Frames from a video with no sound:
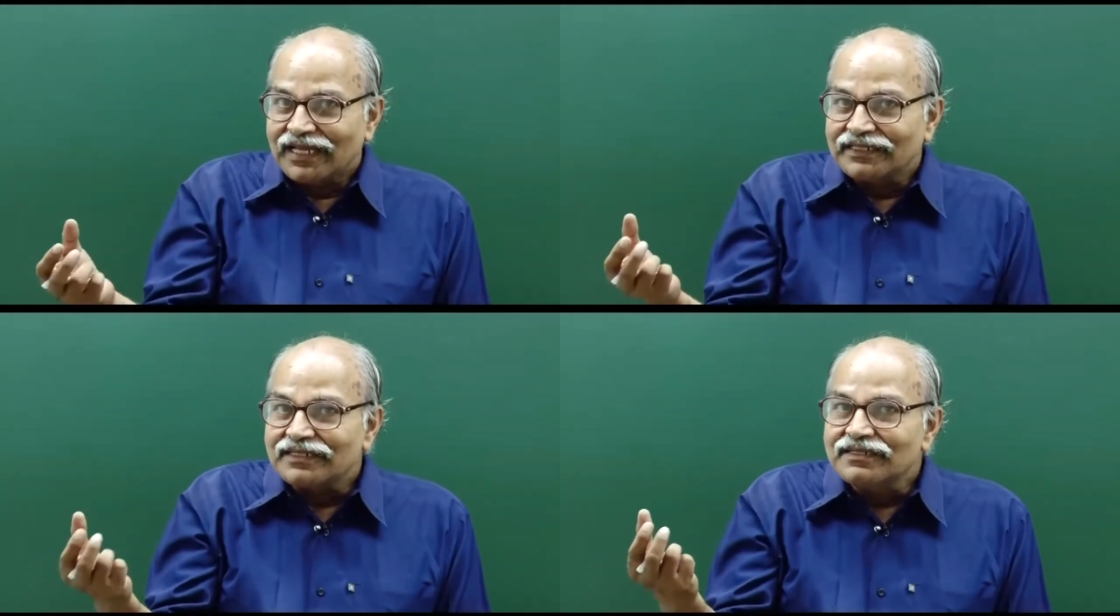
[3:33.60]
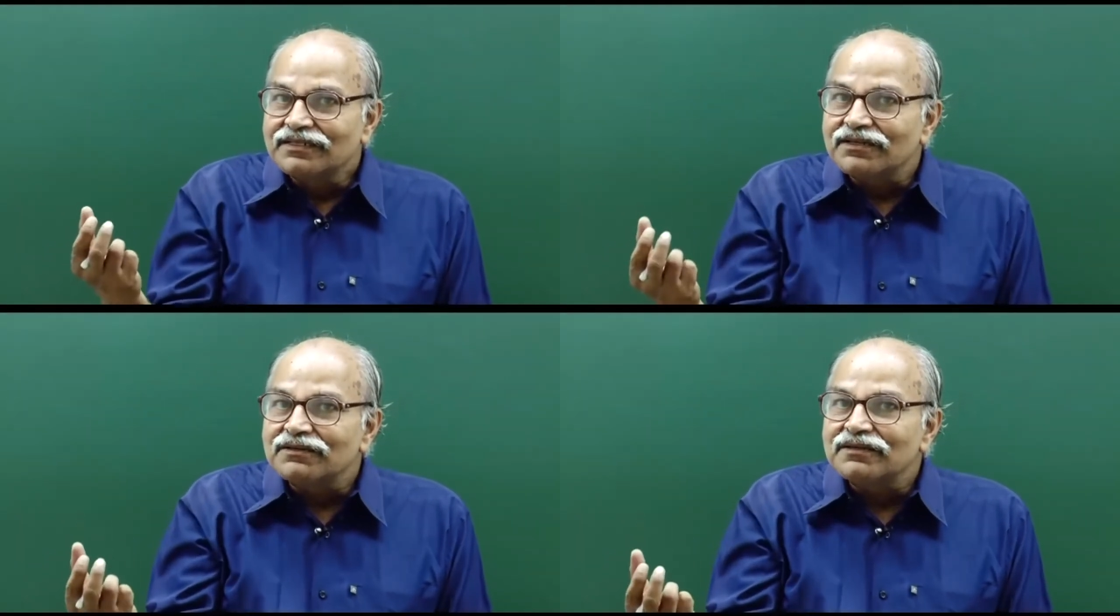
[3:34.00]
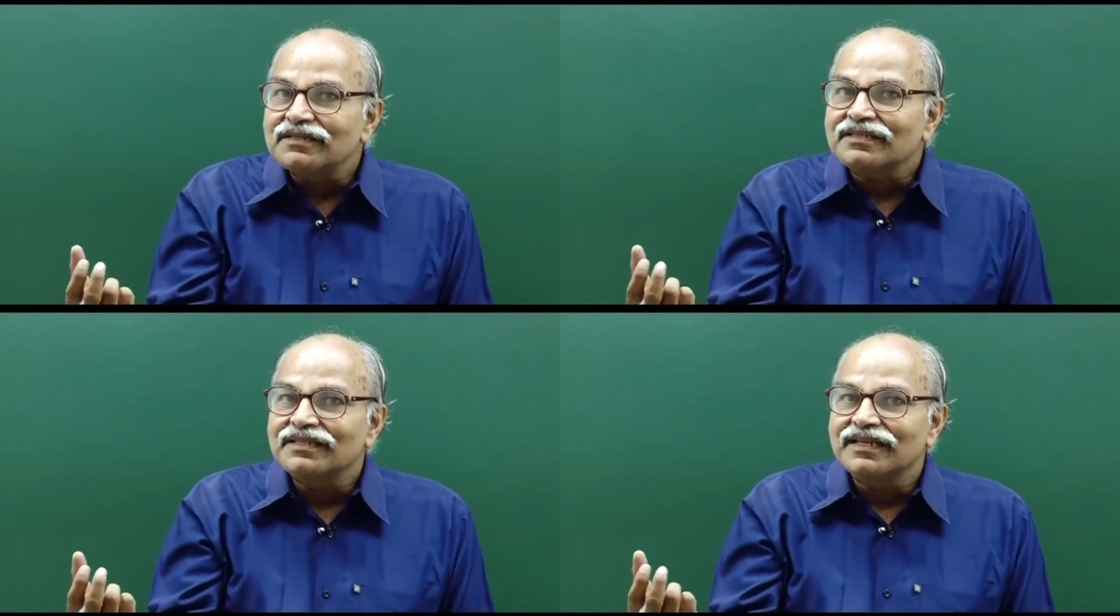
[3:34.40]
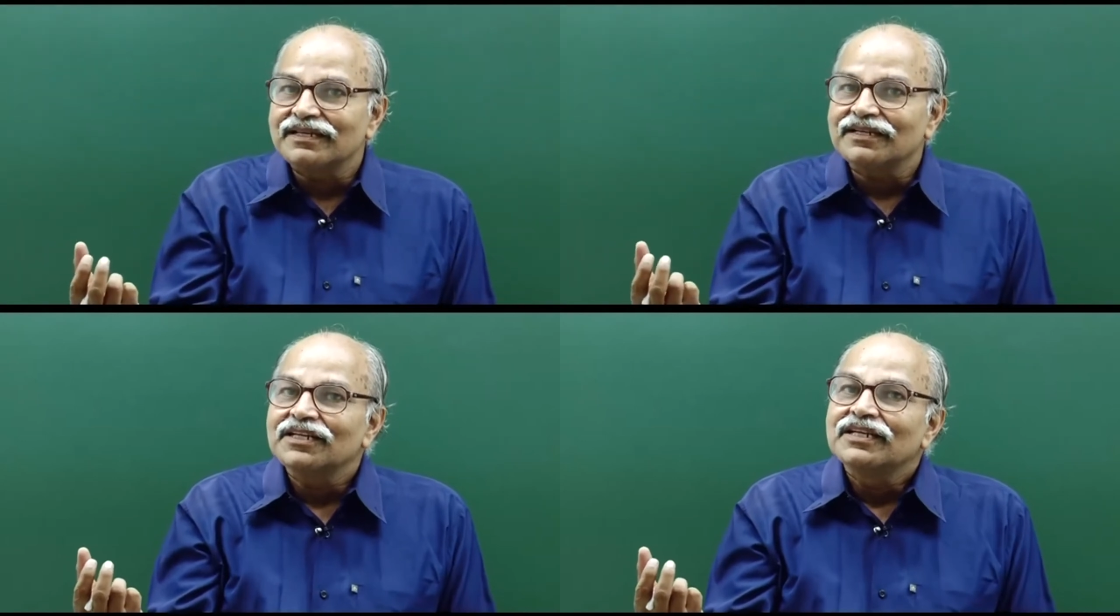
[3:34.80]
and the turns
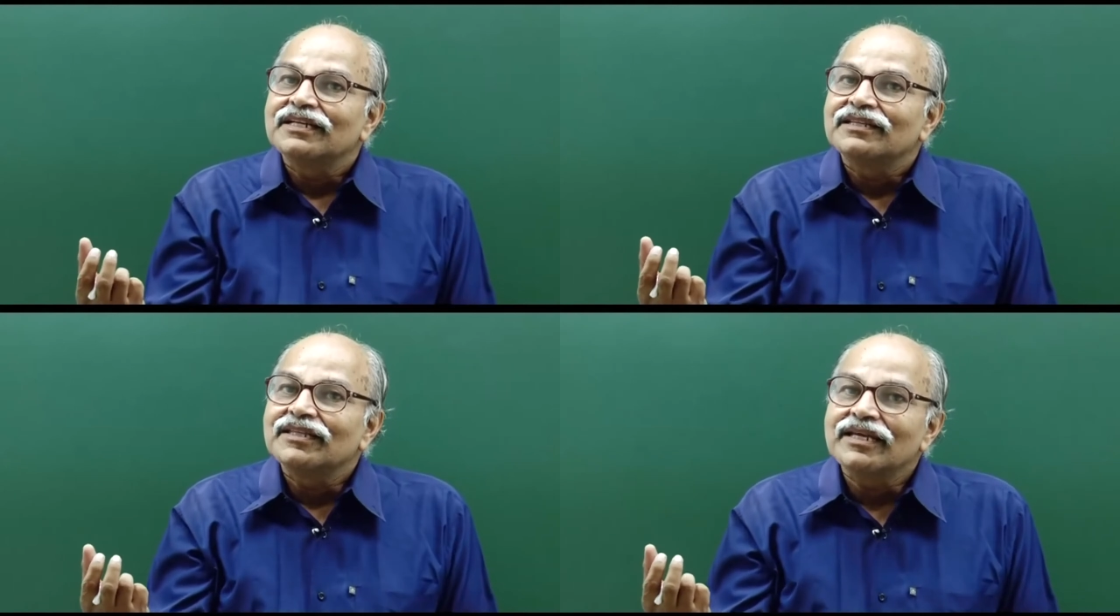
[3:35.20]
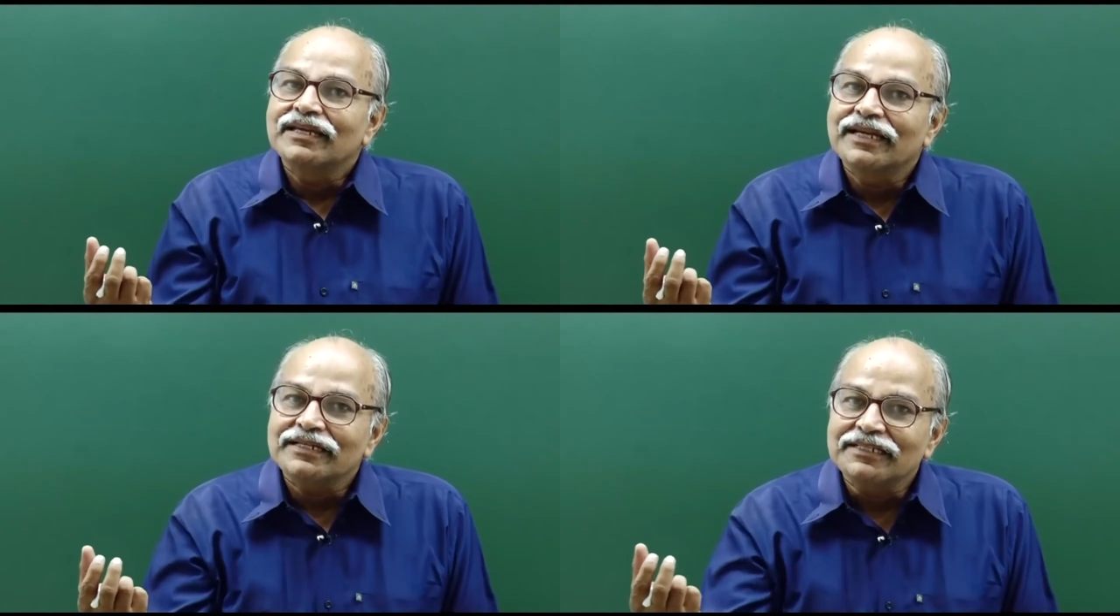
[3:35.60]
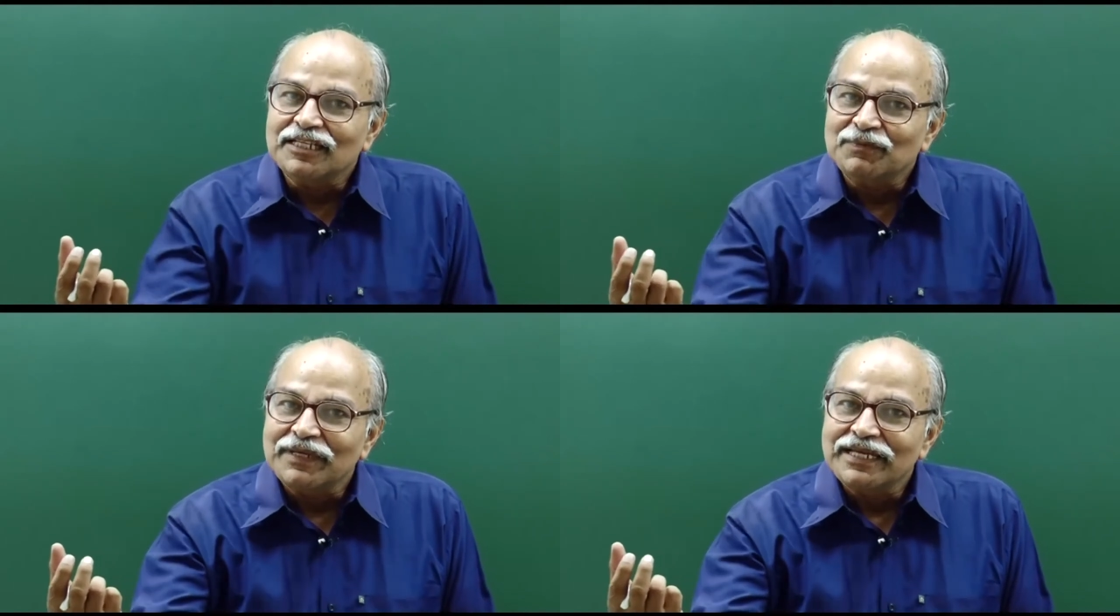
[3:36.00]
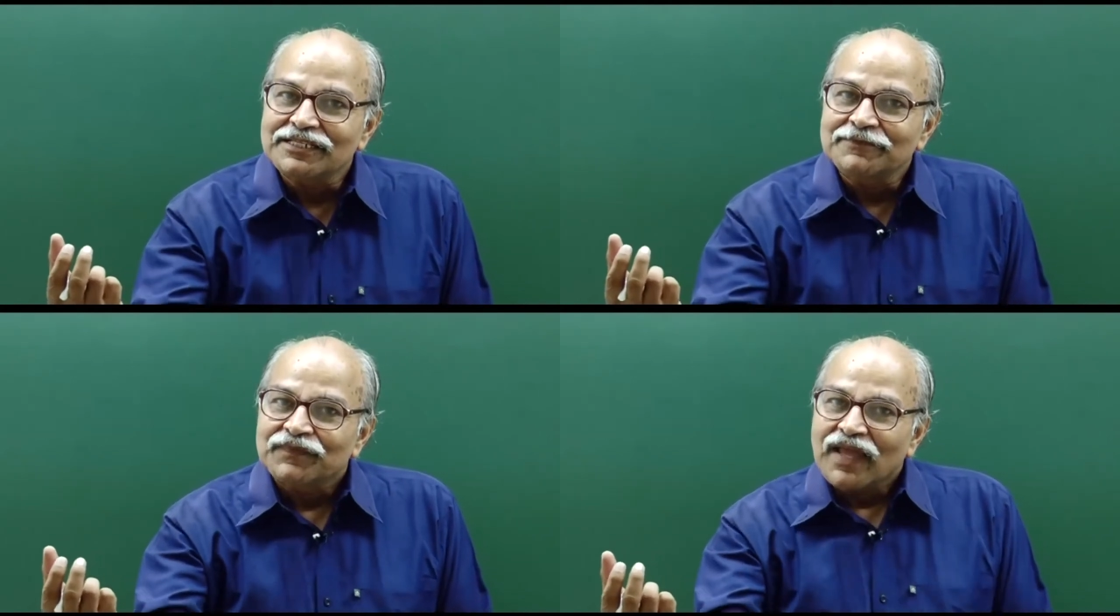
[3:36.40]
there, they get displaced